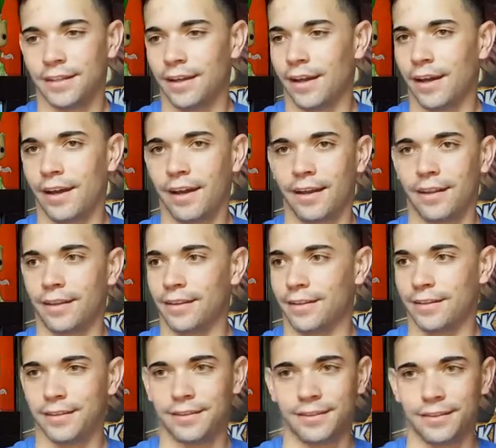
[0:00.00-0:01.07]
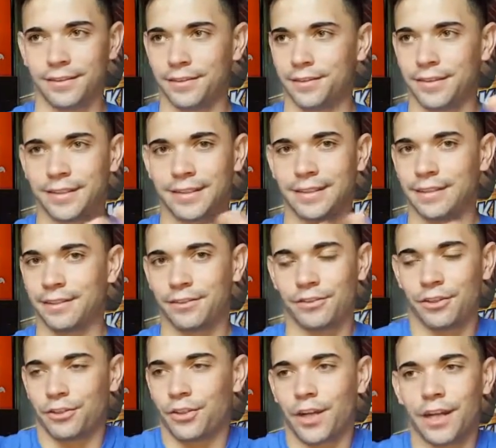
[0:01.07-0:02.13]
Uh, they
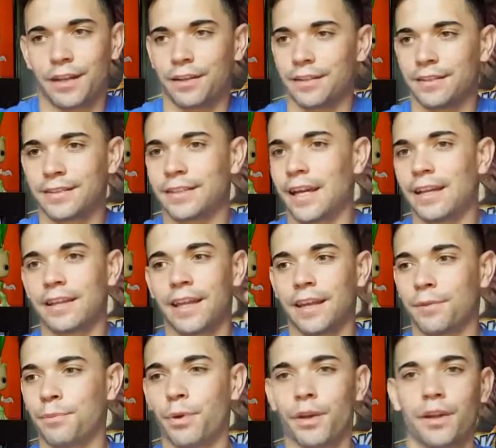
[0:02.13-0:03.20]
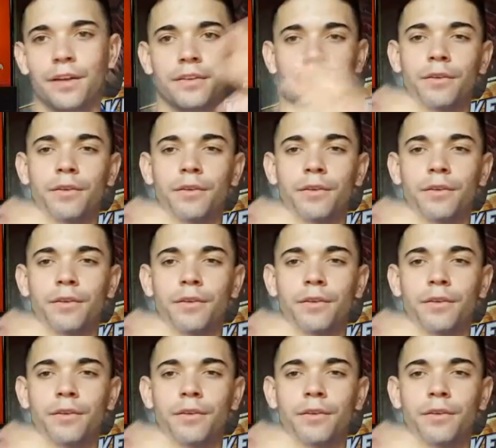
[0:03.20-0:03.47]
they're trying to st- like put a,